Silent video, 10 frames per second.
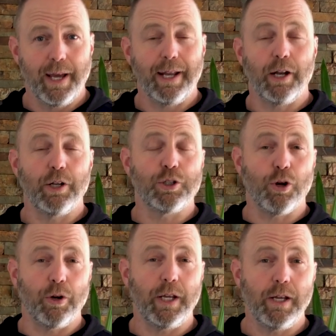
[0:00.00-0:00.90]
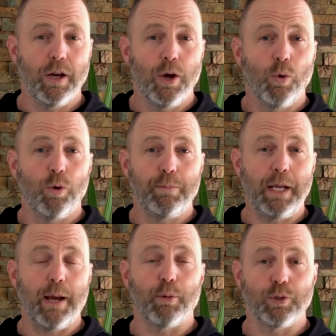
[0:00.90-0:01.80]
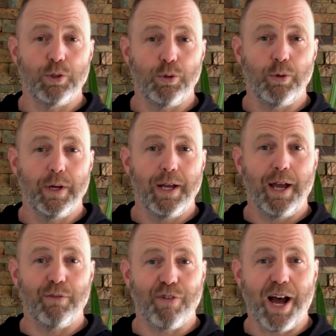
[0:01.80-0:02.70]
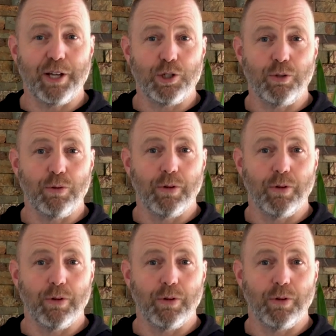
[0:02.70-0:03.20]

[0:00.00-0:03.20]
and an attorney would be able to advise you.